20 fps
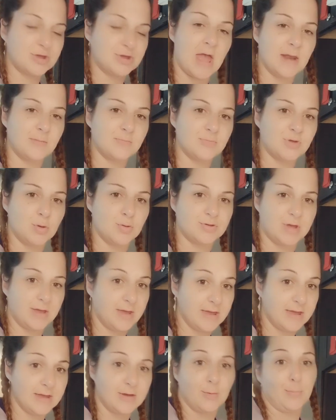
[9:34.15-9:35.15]
They just hand them to
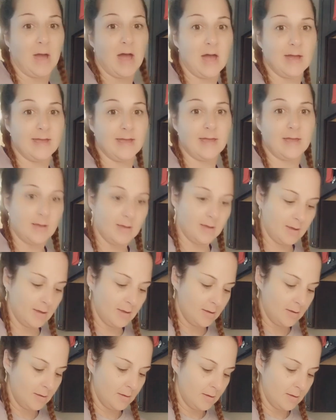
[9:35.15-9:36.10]
you and say, here, bye.